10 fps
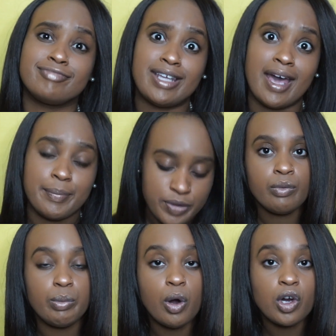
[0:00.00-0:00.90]
Yeah,
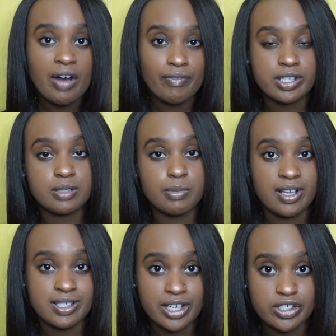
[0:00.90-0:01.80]
we broke off into
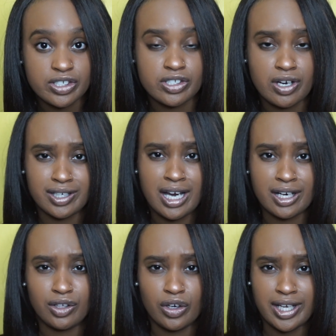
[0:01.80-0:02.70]
small sections, started
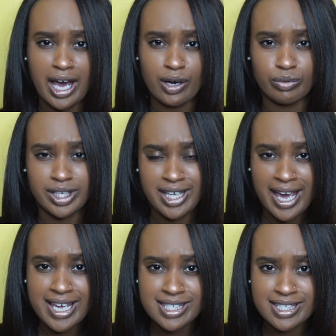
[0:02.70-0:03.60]
kind of learning how to read
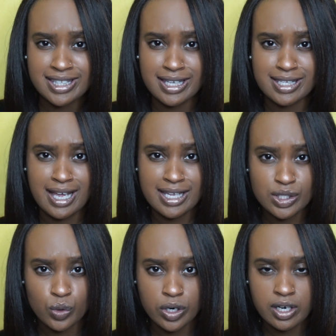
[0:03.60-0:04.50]
cases and things of
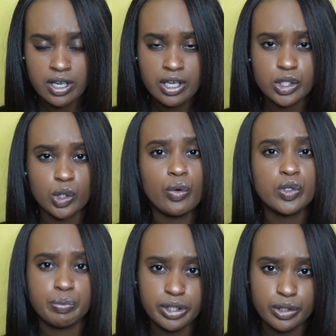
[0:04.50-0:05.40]
that sort. So it
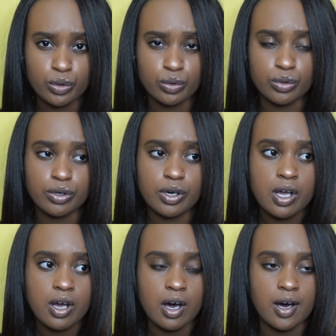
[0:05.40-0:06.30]
was pretty cool.
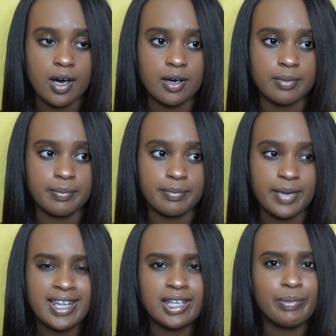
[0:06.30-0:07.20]
And
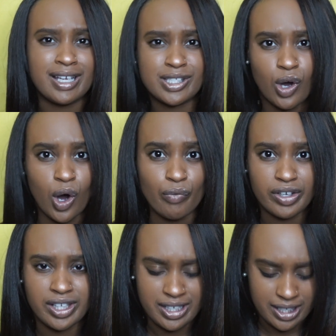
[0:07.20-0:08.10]
then we got to go home
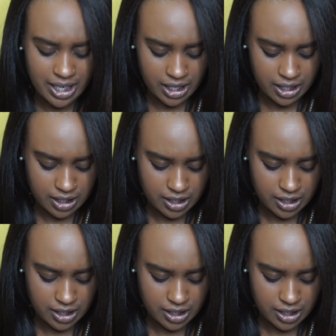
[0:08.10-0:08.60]
for the day.